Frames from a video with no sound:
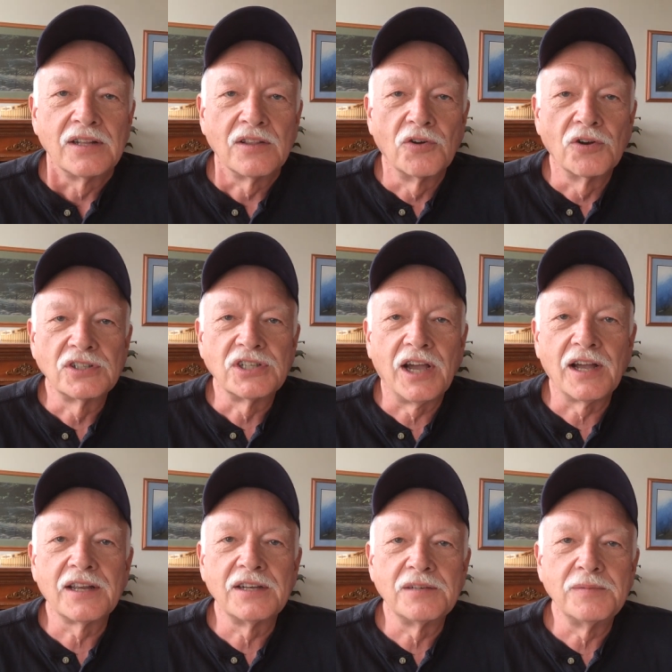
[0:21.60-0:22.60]
Lord
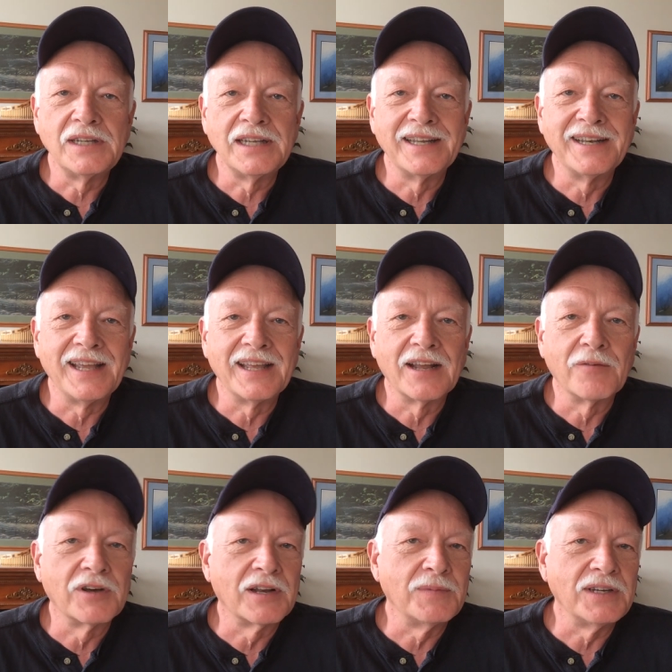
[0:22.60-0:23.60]
talking to me, and I
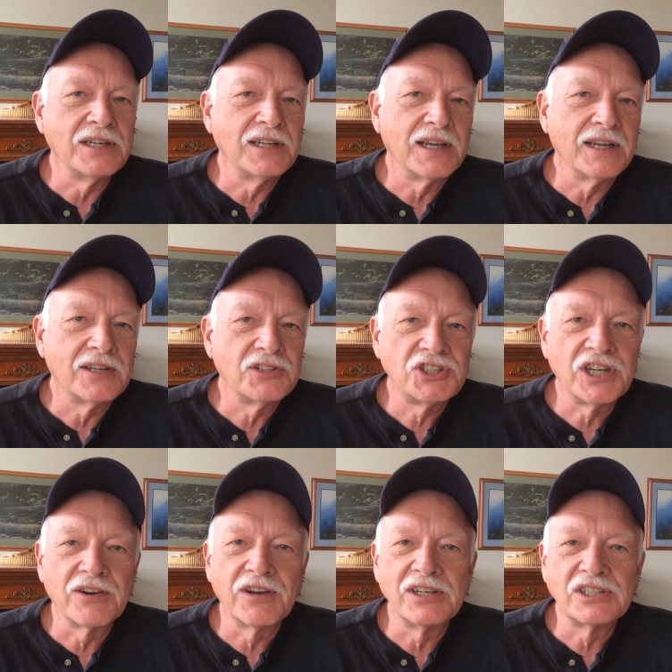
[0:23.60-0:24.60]
want to be
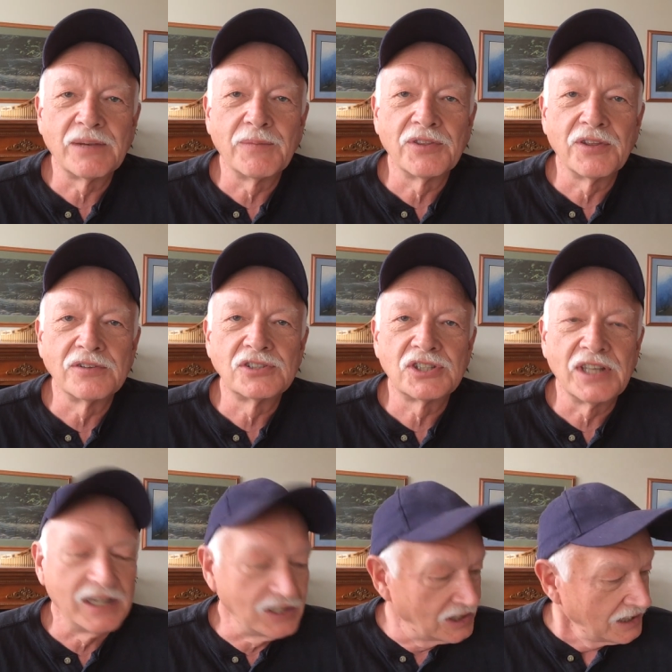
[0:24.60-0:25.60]
sharing some of those
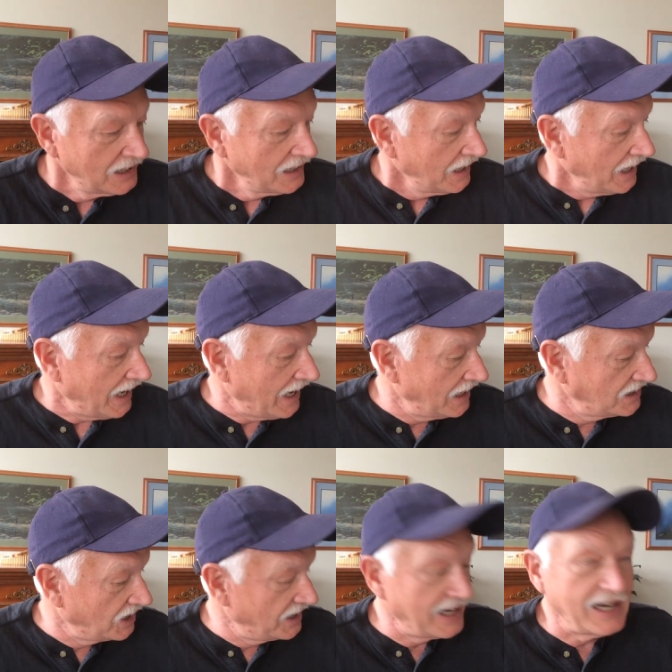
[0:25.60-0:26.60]
things.
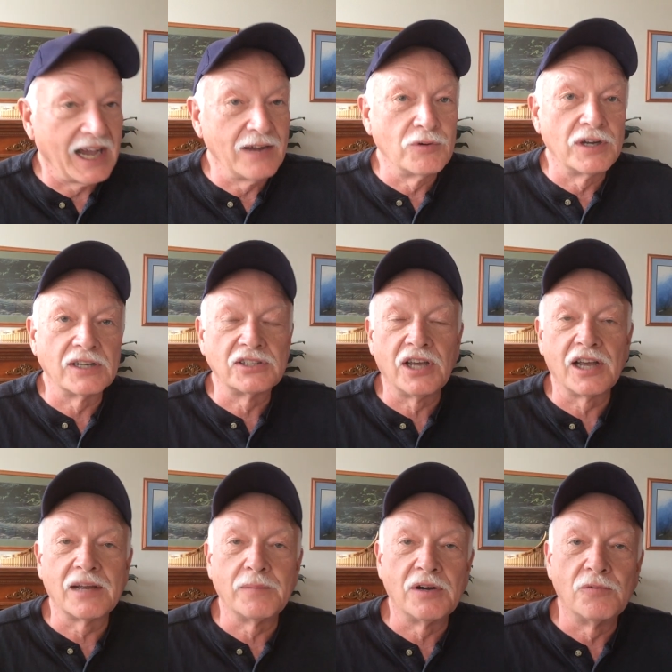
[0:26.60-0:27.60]
And today I want to
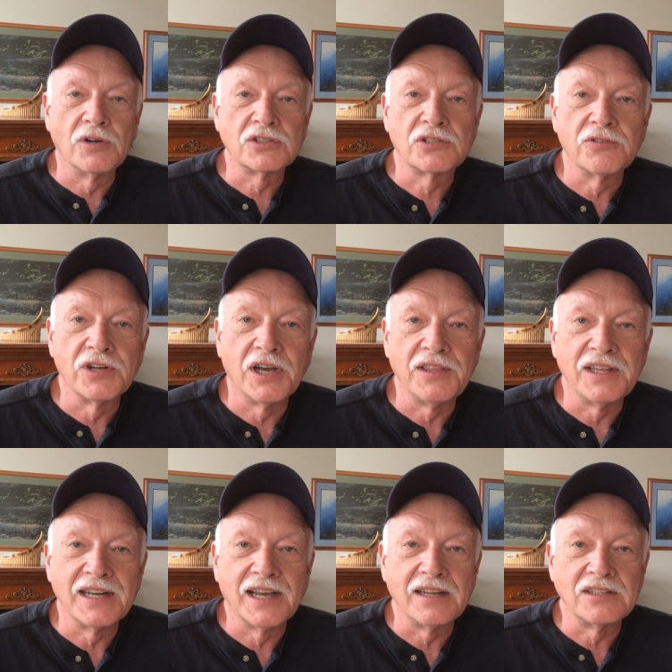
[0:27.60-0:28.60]
talk about what's going on in
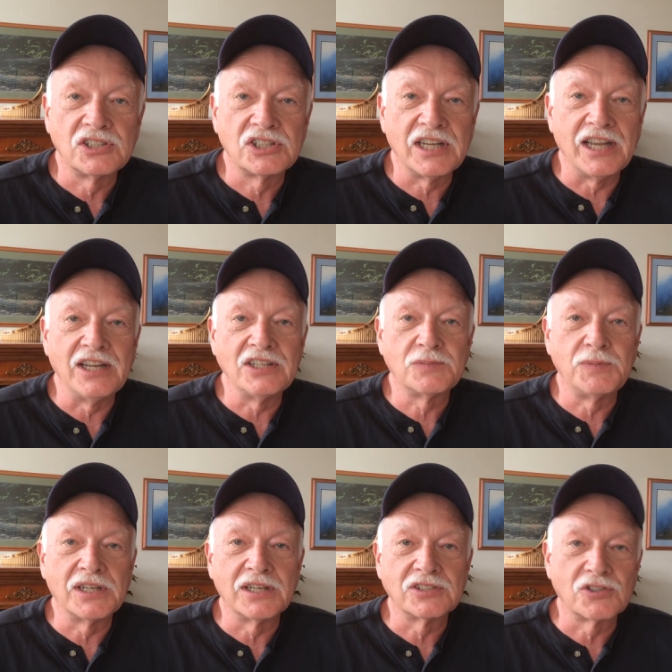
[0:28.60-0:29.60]
the United States
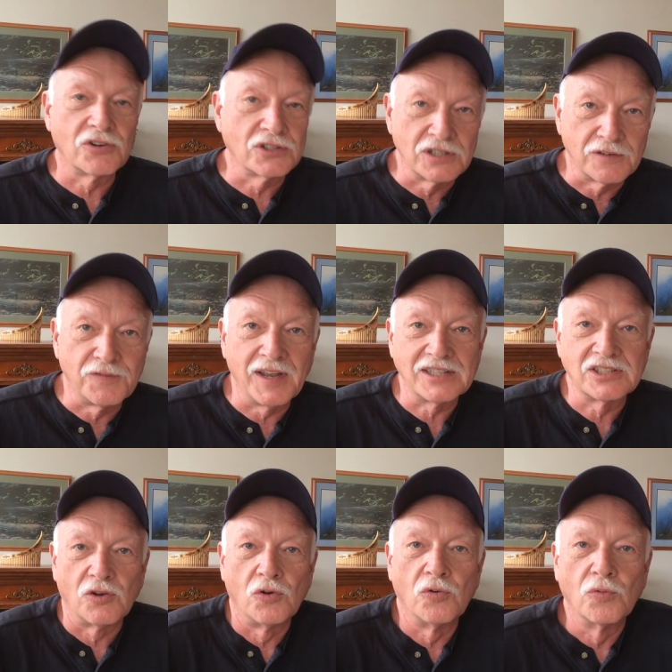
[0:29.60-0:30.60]
because, of course, it
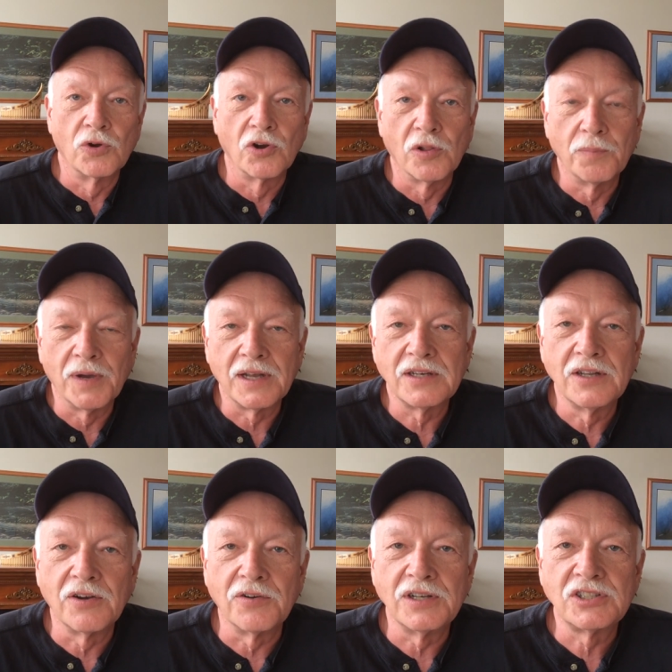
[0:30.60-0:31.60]
affects the whole world. But
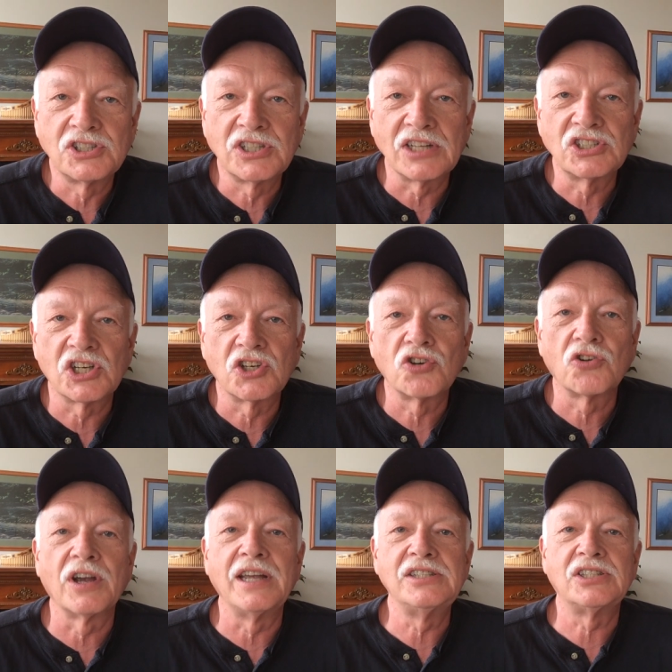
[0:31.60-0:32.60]
it's such a
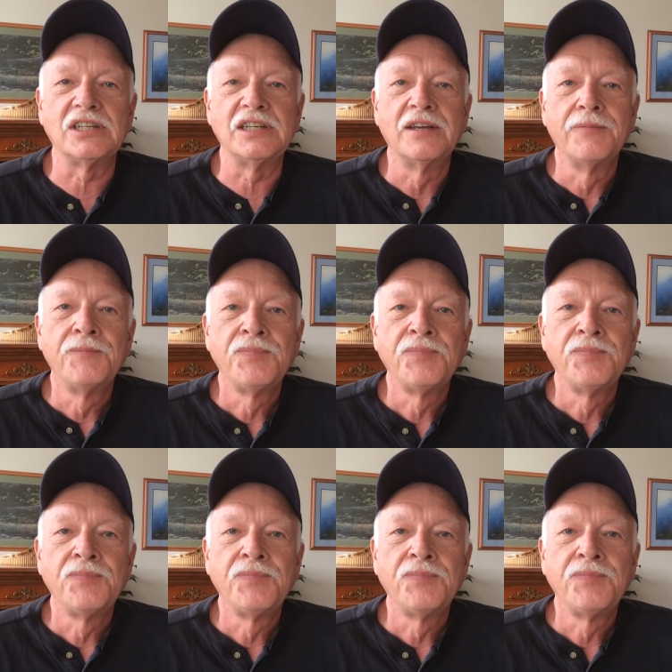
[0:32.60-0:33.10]
crazy,